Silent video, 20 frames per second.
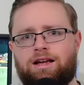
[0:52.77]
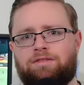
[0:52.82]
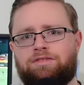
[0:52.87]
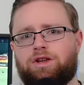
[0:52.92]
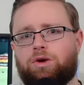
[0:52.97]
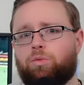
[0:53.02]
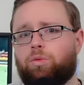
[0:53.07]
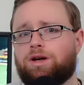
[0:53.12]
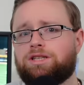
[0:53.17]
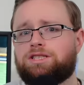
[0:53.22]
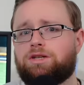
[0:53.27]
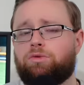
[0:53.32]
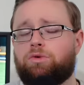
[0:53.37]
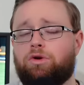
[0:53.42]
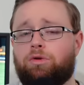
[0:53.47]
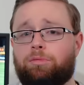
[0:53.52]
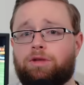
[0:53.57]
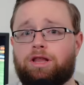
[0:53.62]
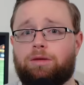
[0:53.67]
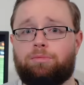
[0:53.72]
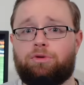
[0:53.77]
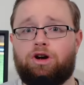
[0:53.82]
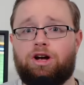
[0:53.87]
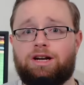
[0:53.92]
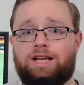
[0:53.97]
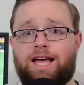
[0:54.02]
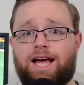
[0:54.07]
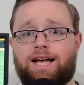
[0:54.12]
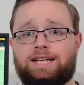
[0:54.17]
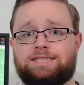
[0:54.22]
If there wasn't room on the
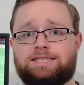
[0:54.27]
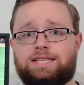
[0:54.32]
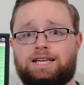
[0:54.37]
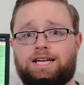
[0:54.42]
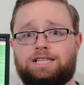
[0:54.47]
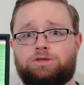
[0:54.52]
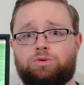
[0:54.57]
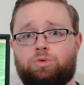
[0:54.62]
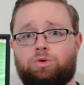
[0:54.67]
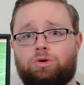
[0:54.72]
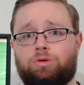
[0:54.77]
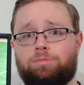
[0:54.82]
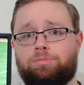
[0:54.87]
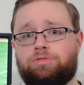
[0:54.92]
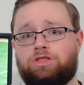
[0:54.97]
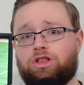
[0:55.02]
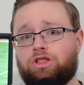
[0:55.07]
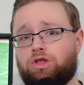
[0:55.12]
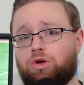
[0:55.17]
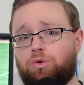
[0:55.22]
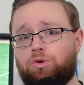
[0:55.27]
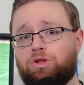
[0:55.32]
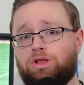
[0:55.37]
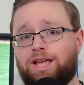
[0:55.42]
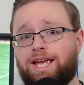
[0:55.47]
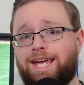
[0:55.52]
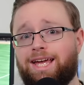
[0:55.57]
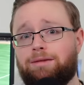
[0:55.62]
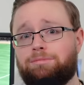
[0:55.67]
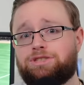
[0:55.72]
broadcast schedule, the
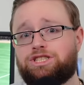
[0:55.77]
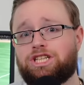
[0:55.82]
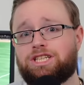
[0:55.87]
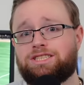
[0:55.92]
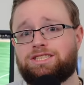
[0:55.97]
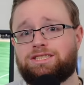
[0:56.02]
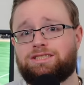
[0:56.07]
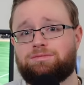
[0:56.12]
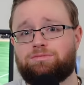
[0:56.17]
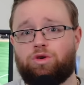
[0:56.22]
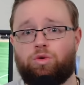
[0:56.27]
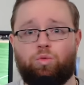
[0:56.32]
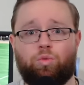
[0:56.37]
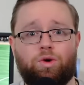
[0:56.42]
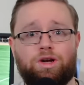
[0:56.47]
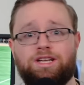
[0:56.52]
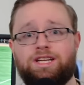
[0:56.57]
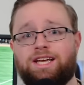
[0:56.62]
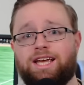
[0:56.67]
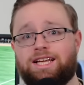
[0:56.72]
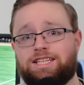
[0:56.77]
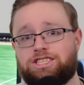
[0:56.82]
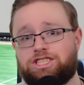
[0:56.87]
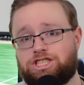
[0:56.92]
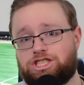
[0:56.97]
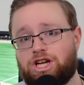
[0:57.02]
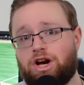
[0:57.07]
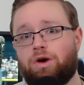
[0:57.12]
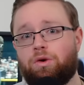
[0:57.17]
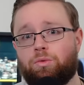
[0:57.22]
local game just wouldn't get
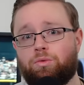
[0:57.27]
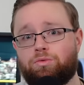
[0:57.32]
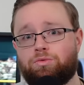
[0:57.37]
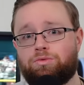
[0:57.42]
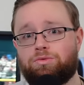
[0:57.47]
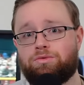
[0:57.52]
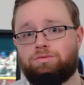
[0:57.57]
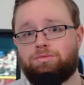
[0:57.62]
shown.